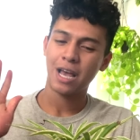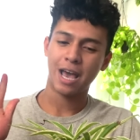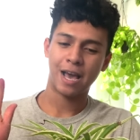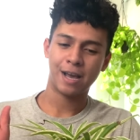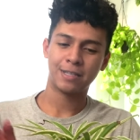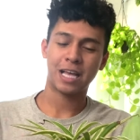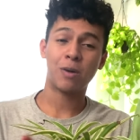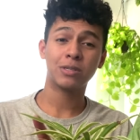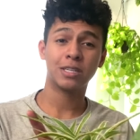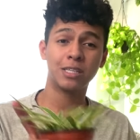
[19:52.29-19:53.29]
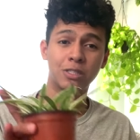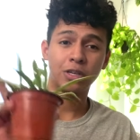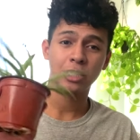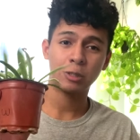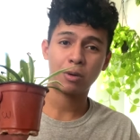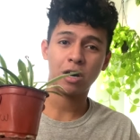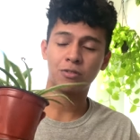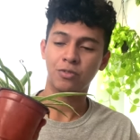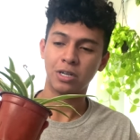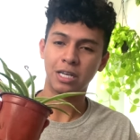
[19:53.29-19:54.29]
And I was gonna sell each
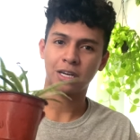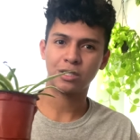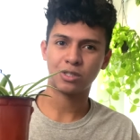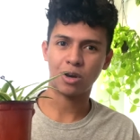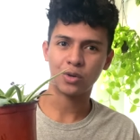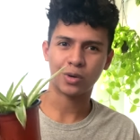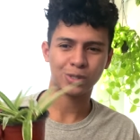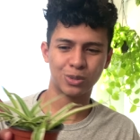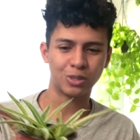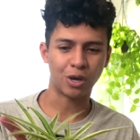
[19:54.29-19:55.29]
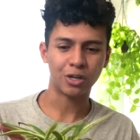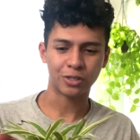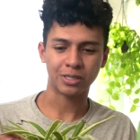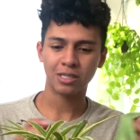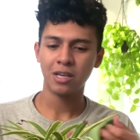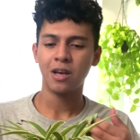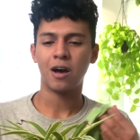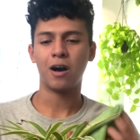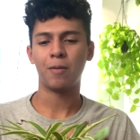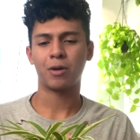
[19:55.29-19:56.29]
pot for like a dollar or two dollars.
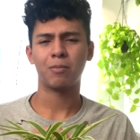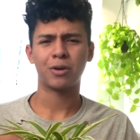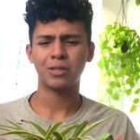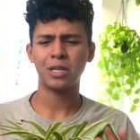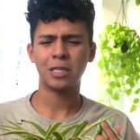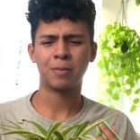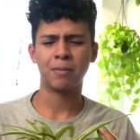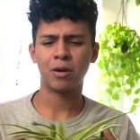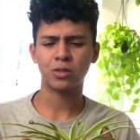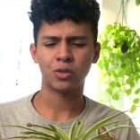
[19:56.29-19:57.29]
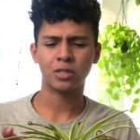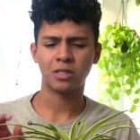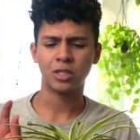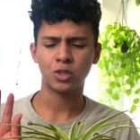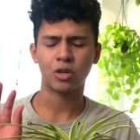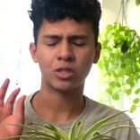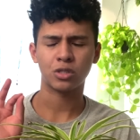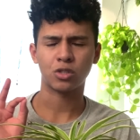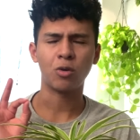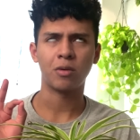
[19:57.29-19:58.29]
Um, compared to like the big box stores, they charge
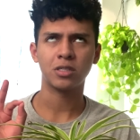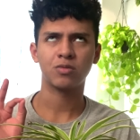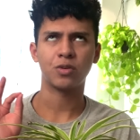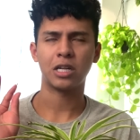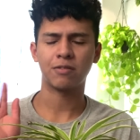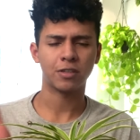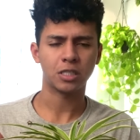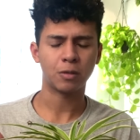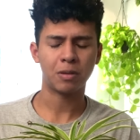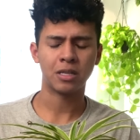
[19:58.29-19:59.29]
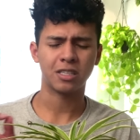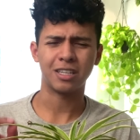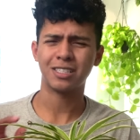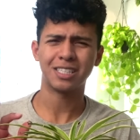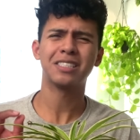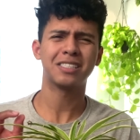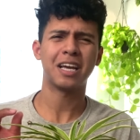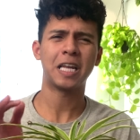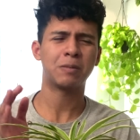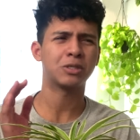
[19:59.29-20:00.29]
so much for like vegetable plants. It is
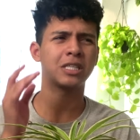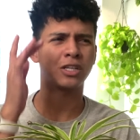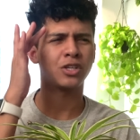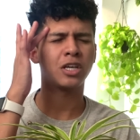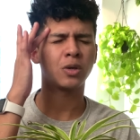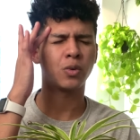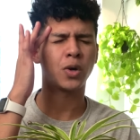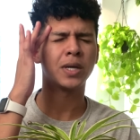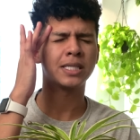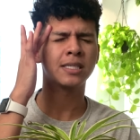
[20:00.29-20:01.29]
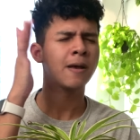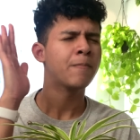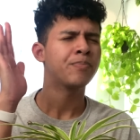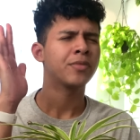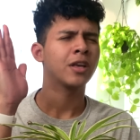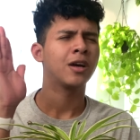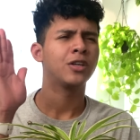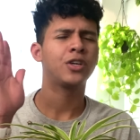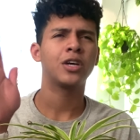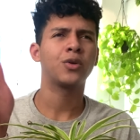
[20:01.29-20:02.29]
insane. I'm just like, you can grow it.
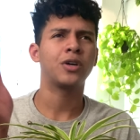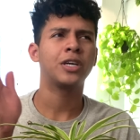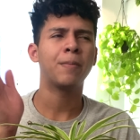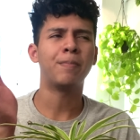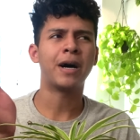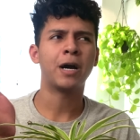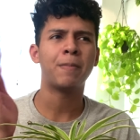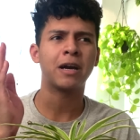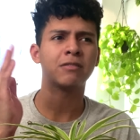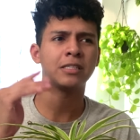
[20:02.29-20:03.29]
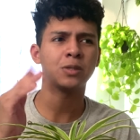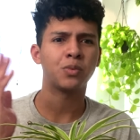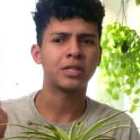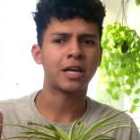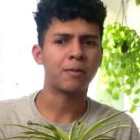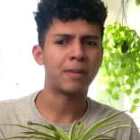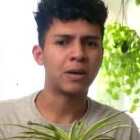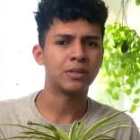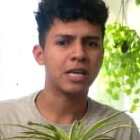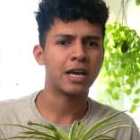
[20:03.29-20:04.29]
You can, you can buy a pack of seeds with that
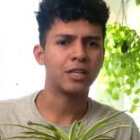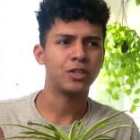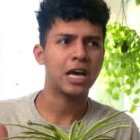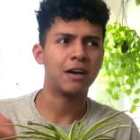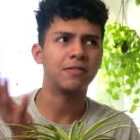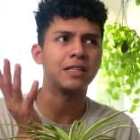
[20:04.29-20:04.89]
amount and you have